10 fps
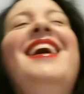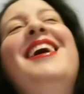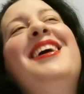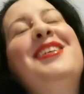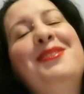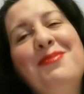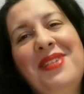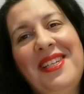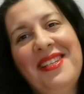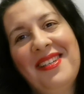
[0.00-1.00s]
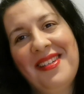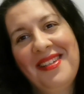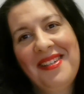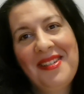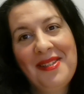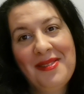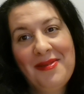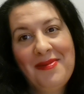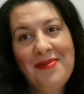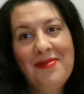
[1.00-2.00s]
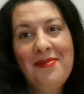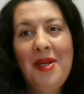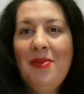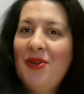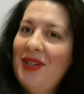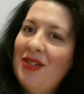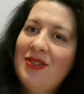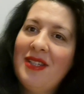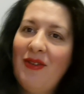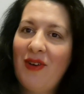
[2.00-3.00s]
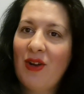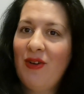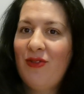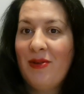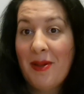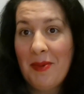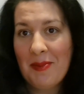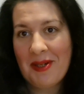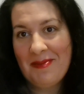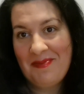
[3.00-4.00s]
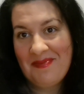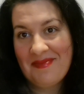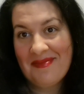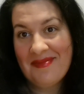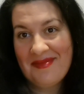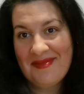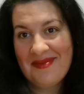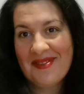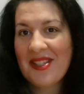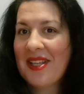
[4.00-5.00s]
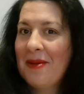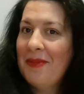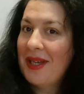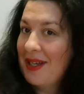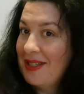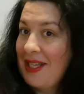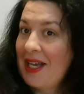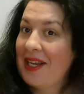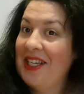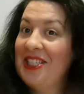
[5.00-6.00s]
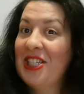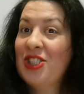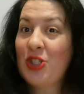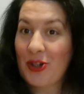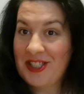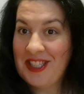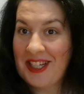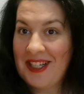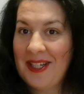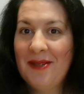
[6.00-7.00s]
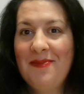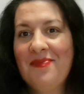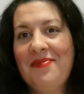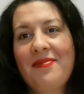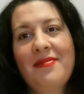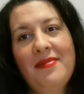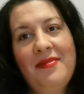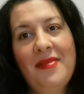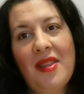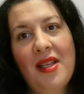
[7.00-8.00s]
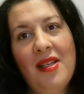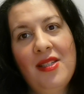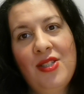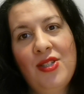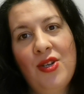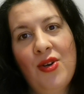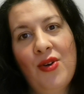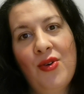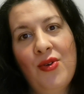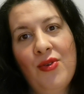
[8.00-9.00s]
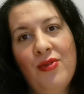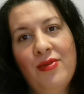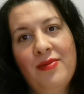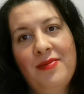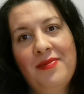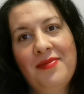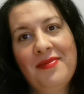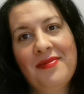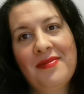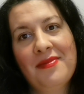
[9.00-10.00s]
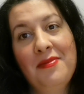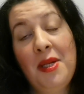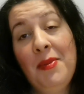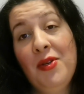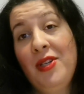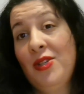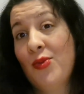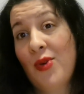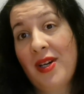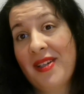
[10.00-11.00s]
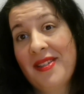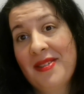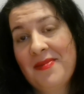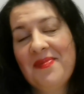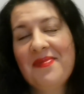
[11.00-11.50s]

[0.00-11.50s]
It means maybe you need to stay far away from the people because they are a little toxic. So maybe you need to work.